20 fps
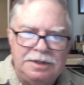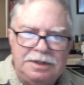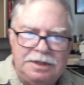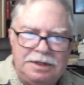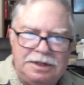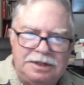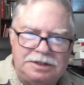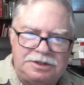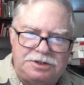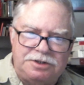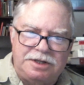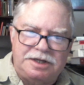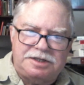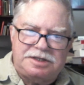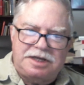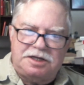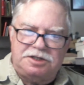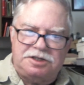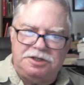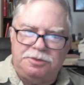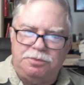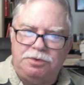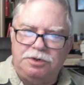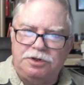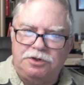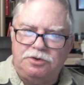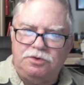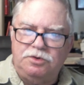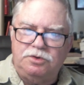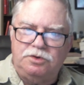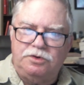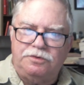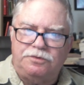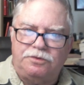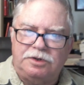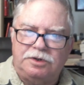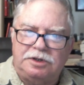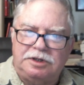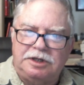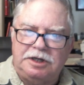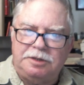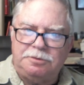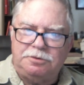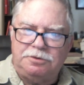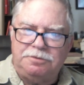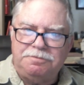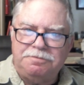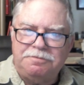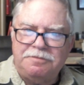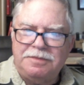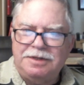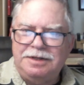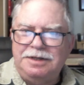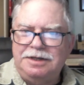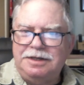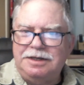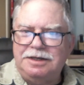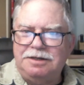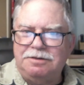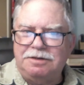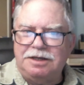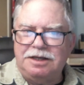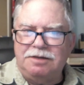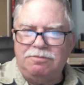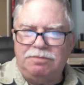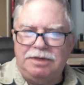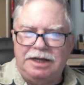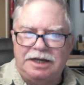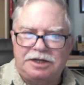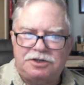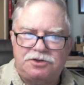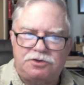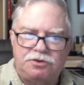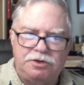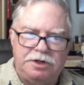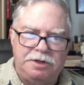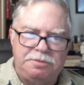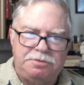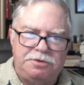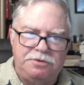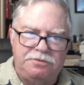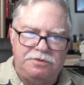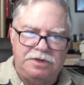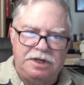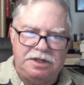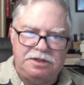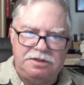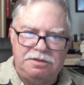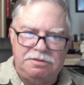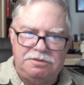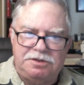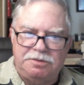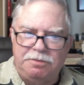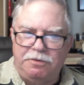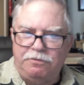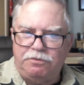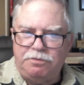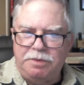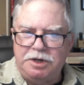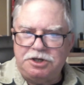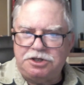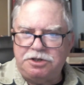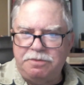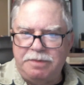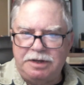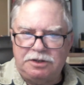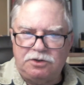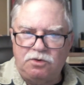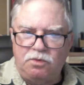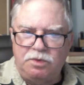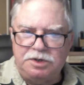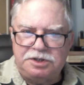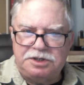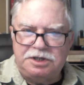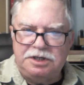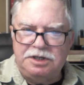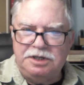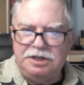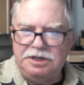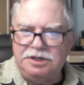And so that's actually pretty cool for a label. In black script, you've got some information about the whiskey.